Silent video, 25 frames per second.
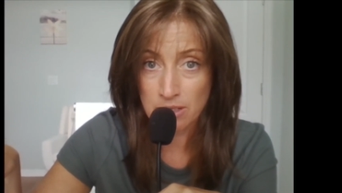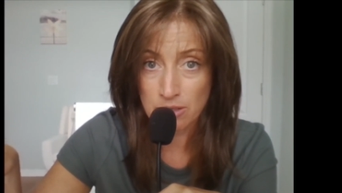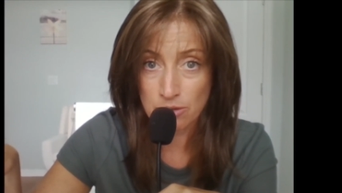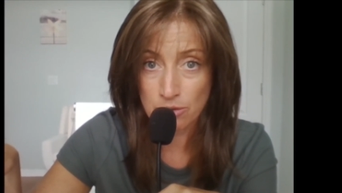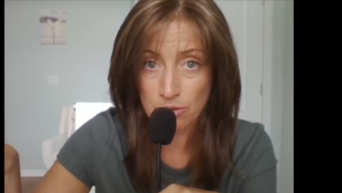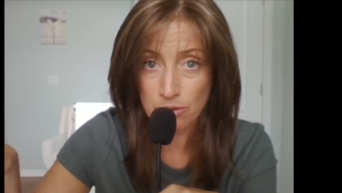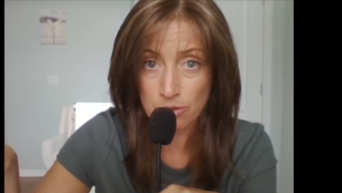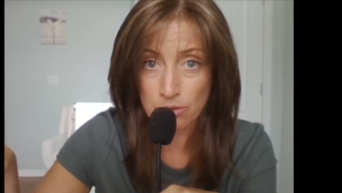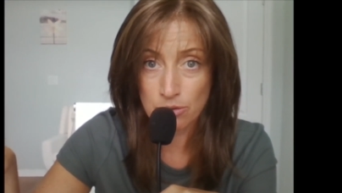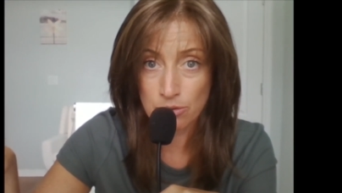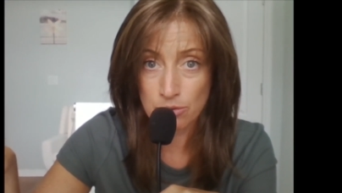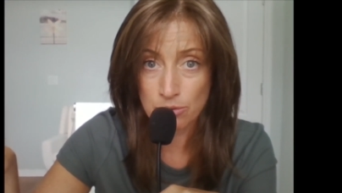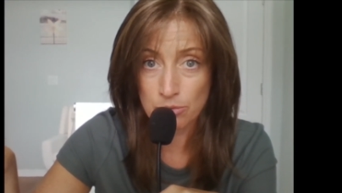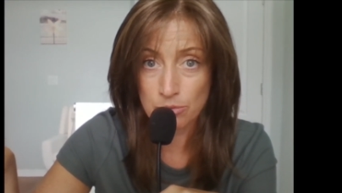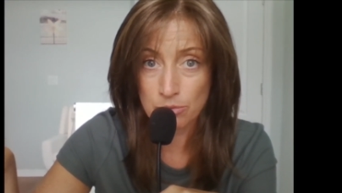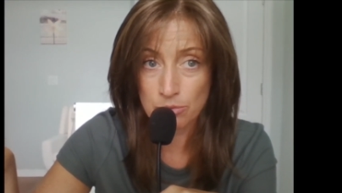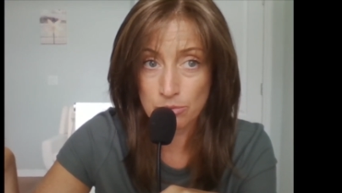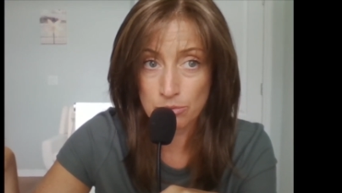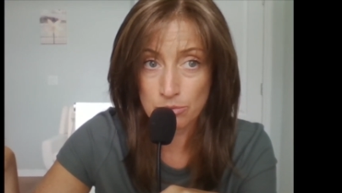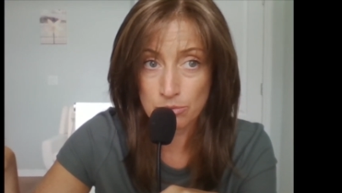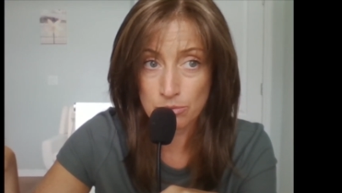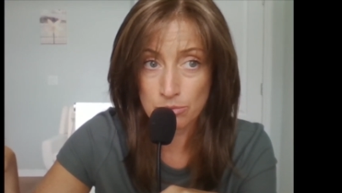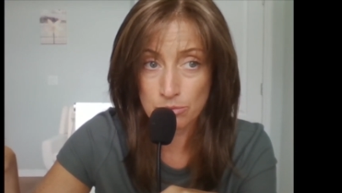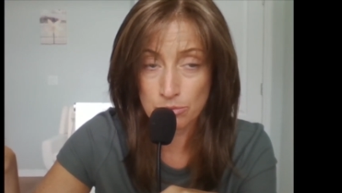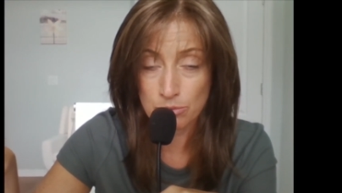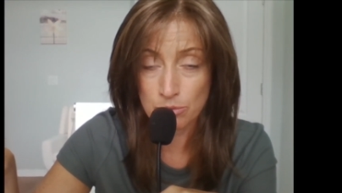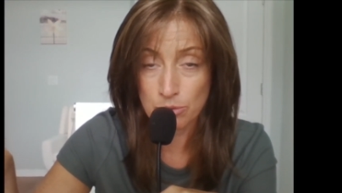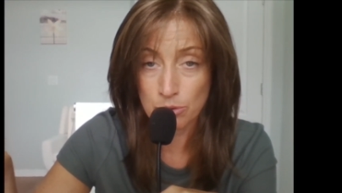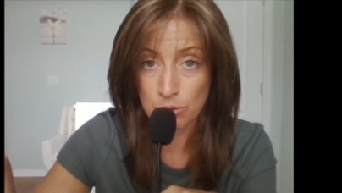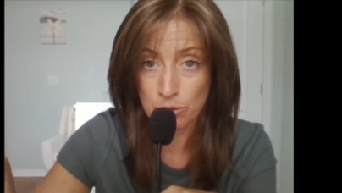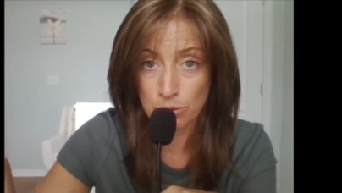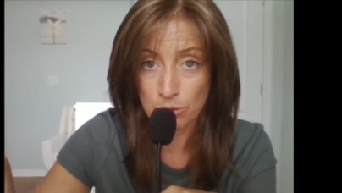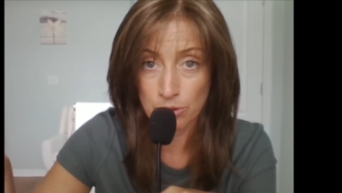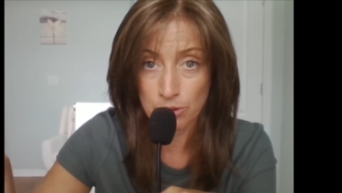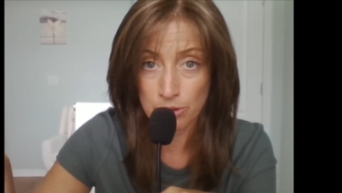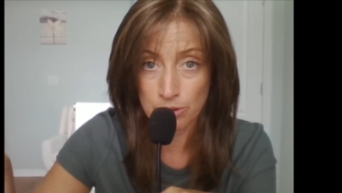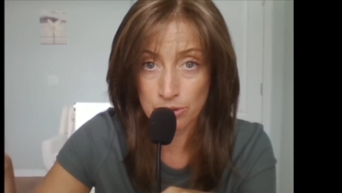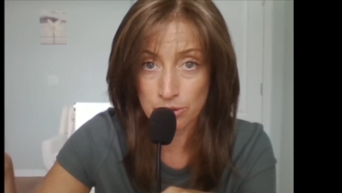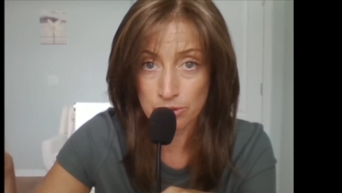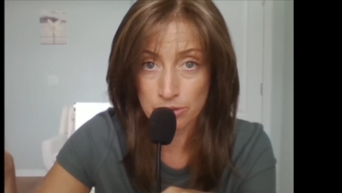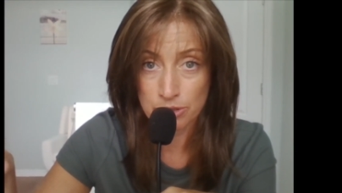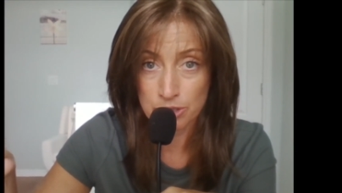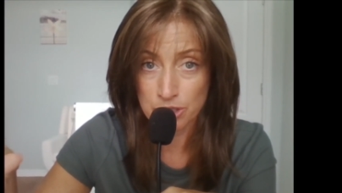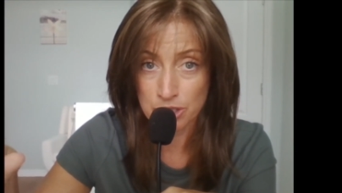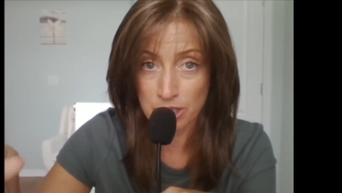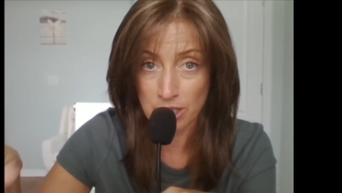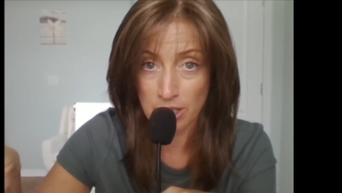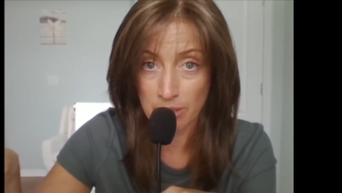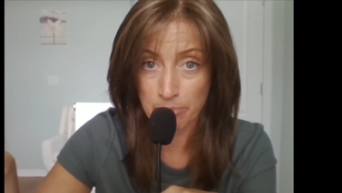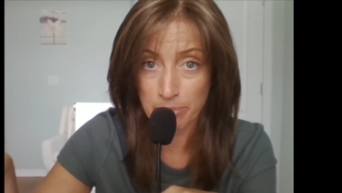her
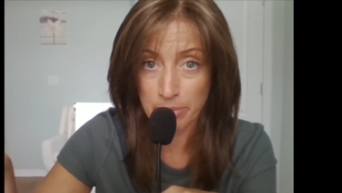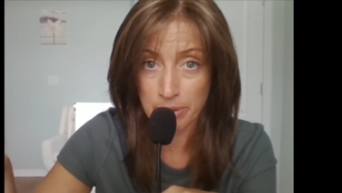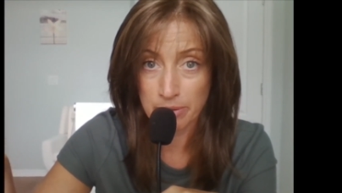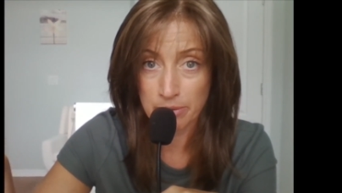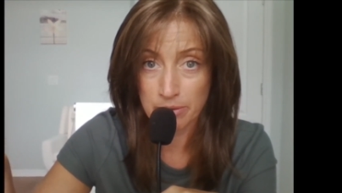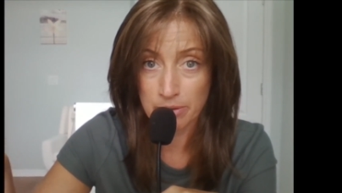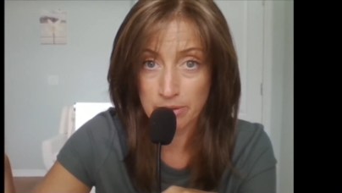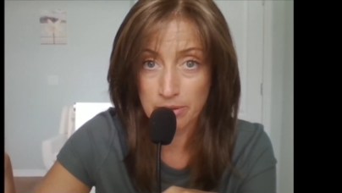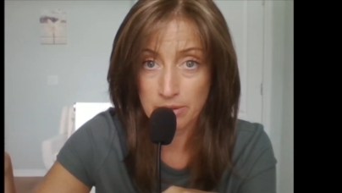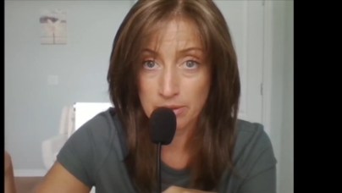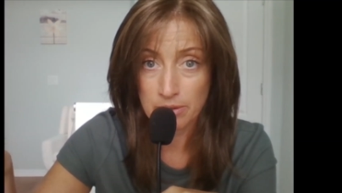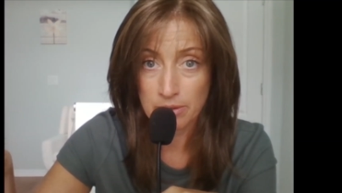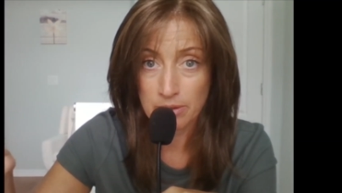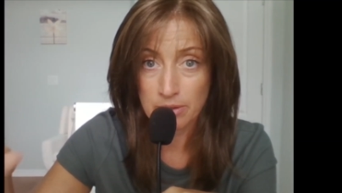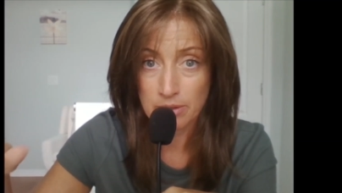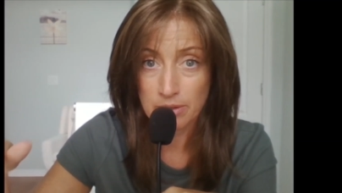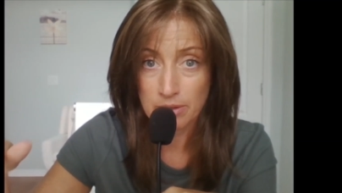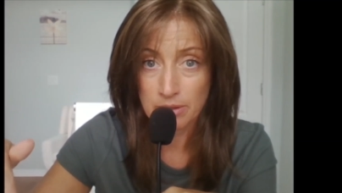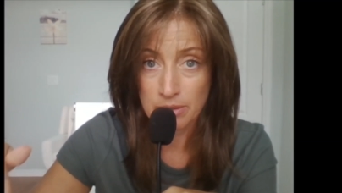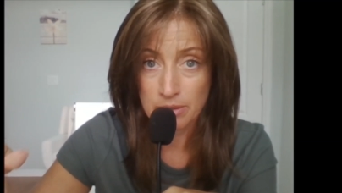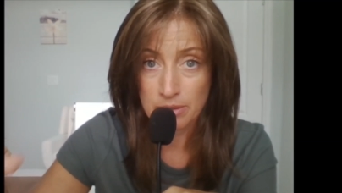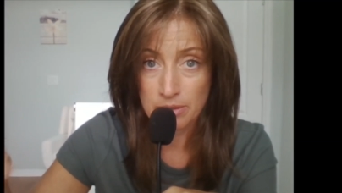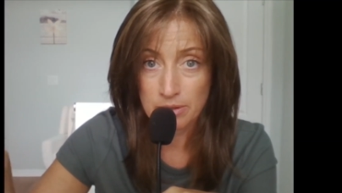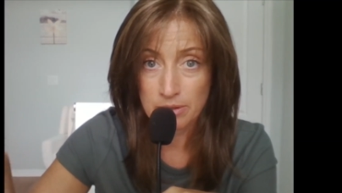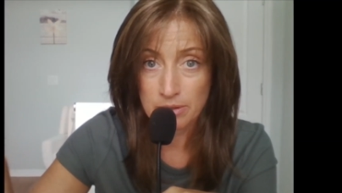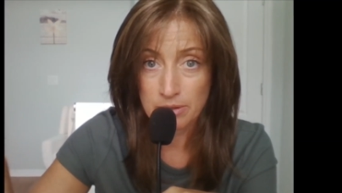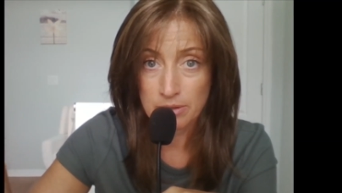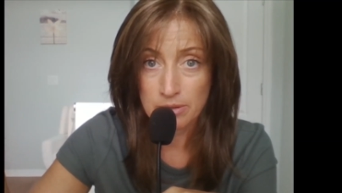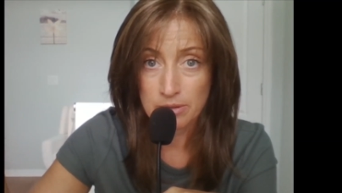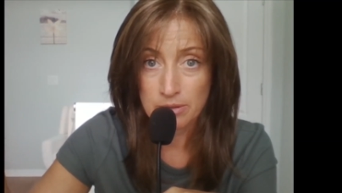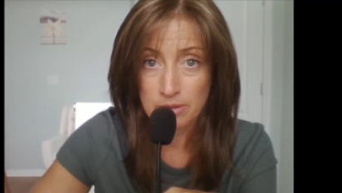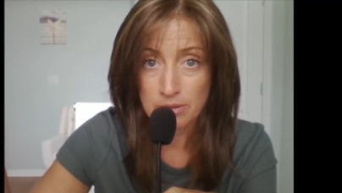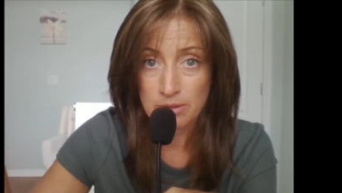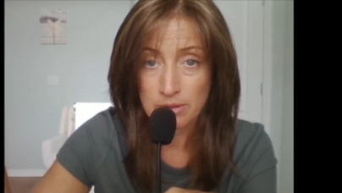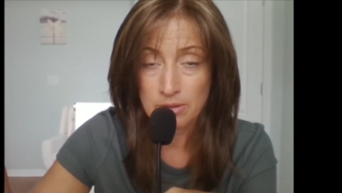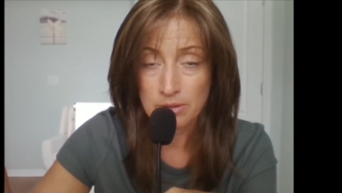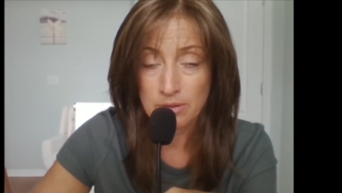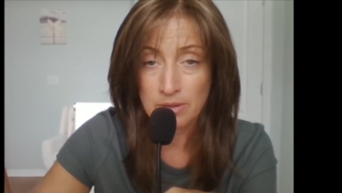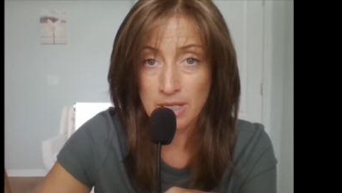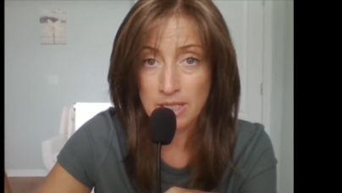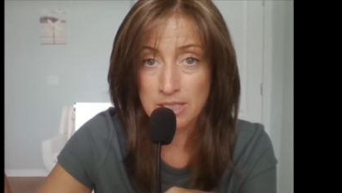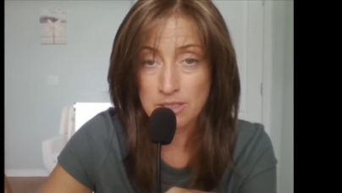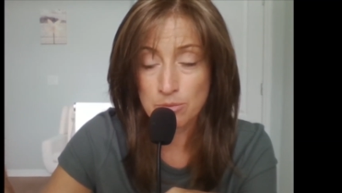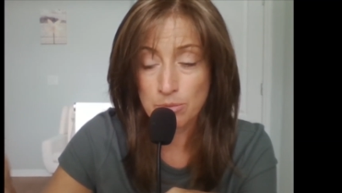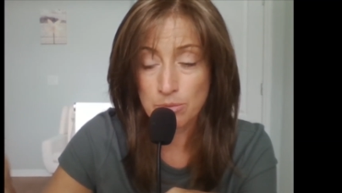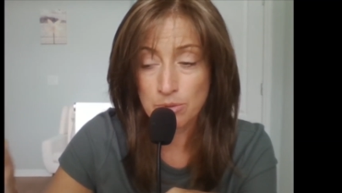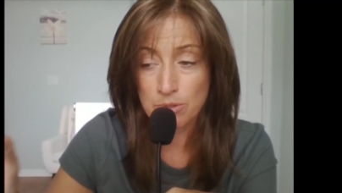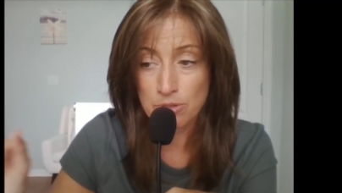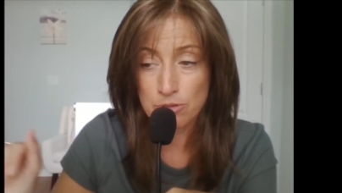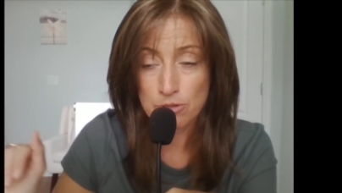rulership. That's
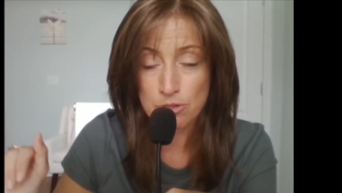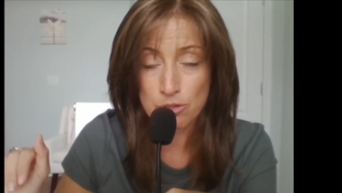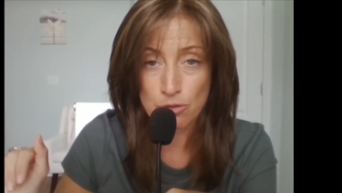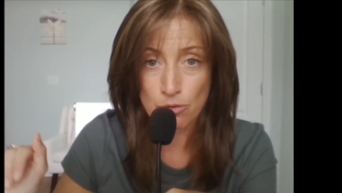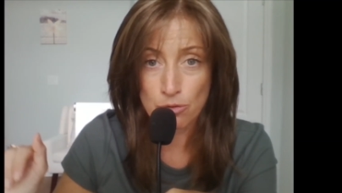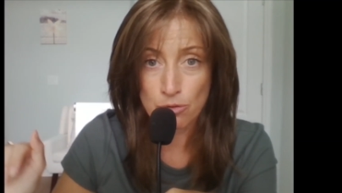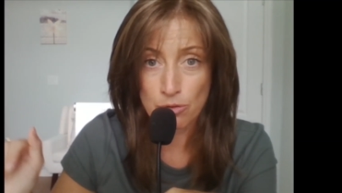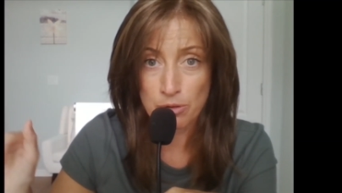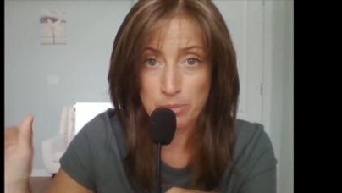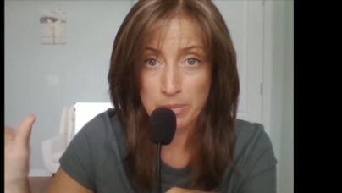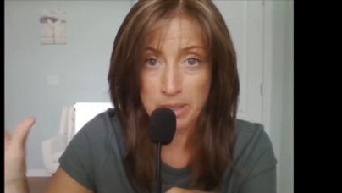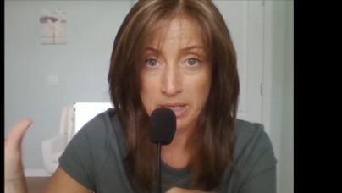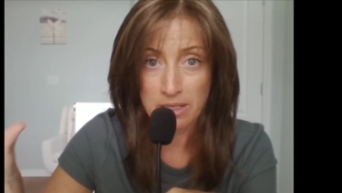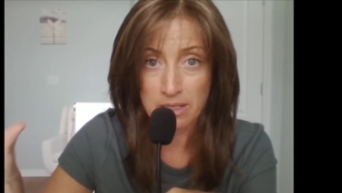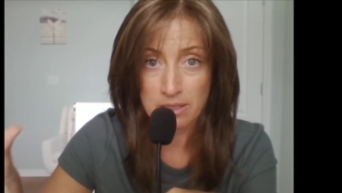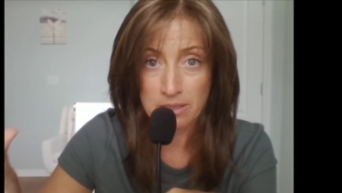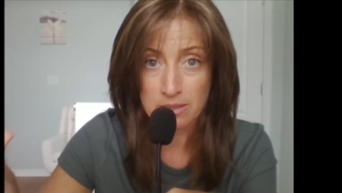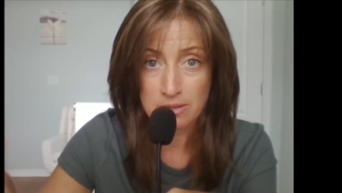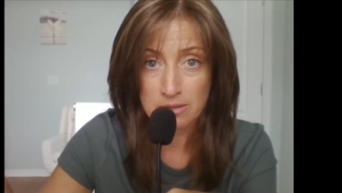what they're storming.